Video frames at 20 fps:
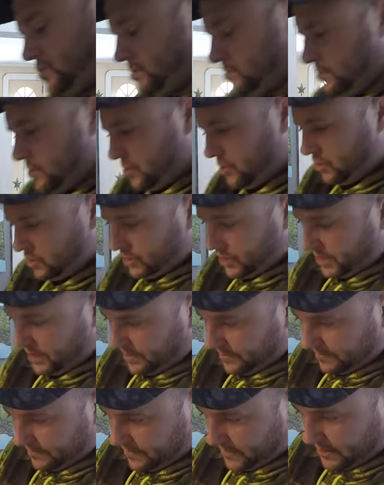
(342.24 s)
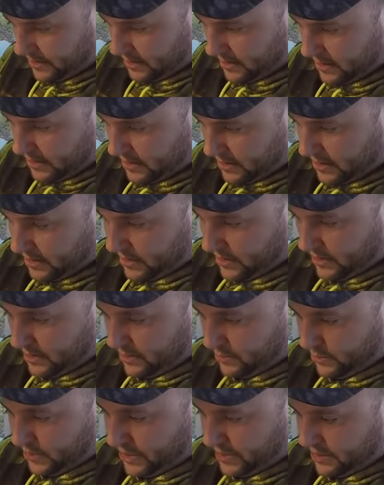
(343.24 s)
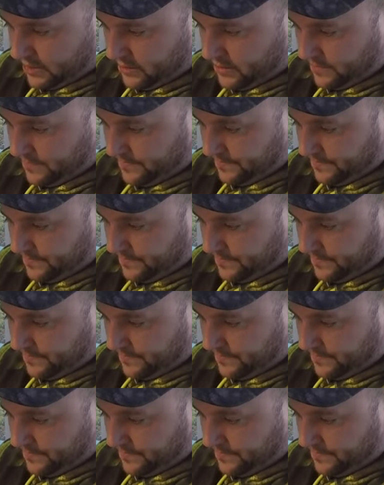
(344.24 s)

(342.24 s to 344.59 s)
the mold. In we go.